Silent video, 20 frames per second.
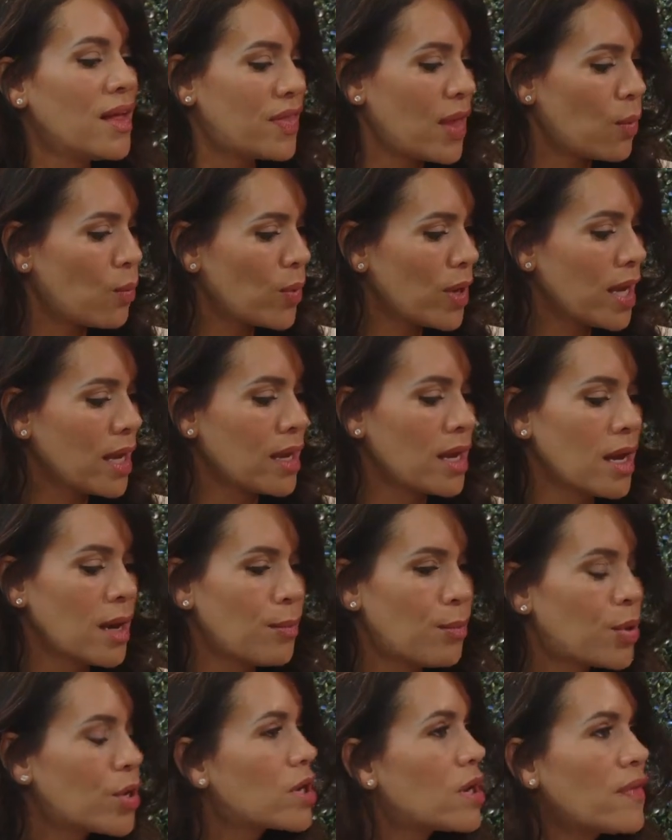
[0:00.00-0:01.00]
that we
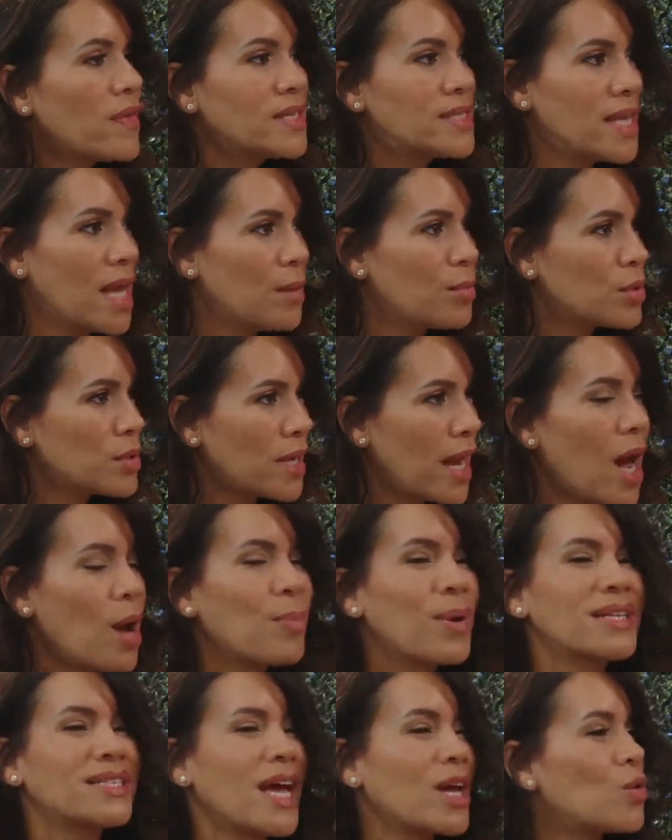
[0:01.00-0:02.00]
put it on the table now
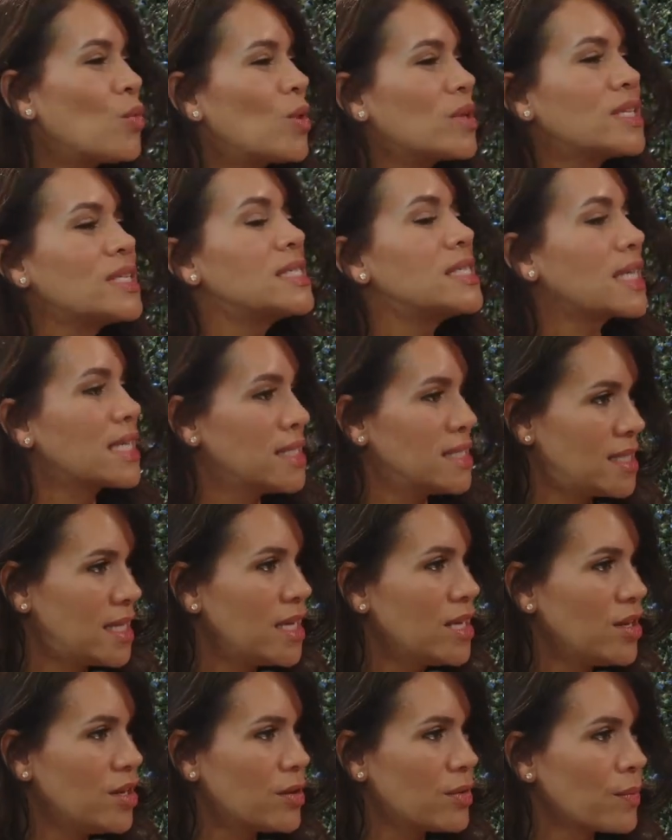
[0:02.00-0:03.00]
because I don't want this to
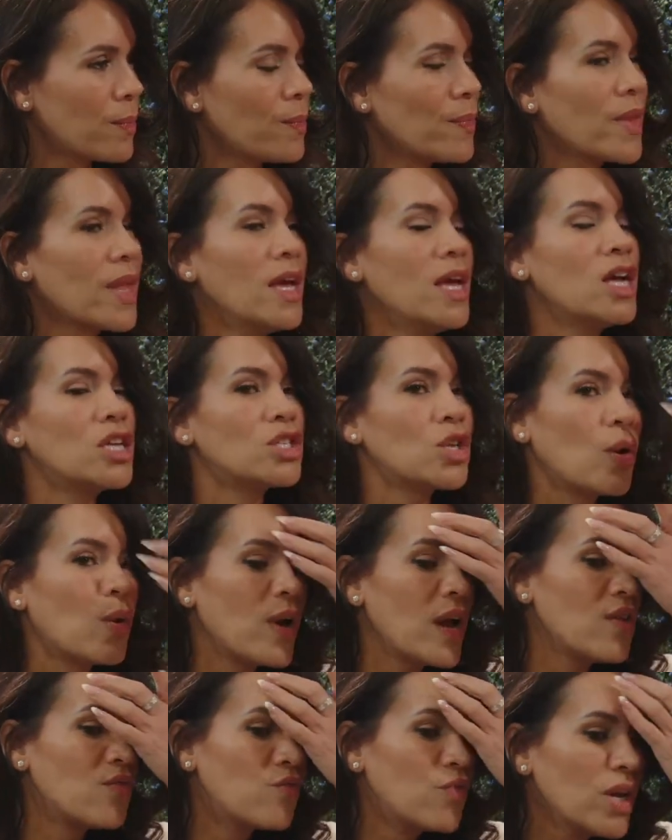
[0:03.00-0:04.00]
continue.
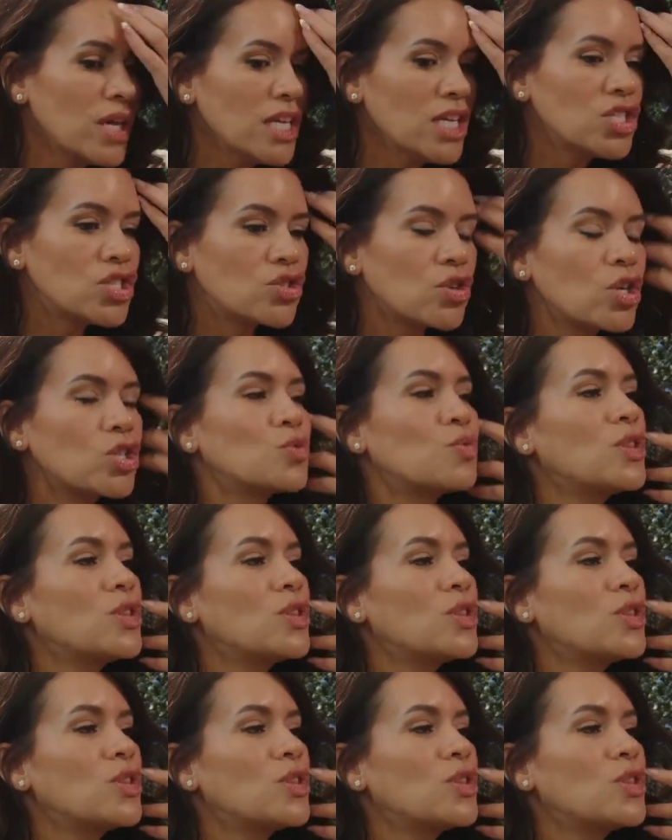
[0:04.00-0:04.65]
So it really starts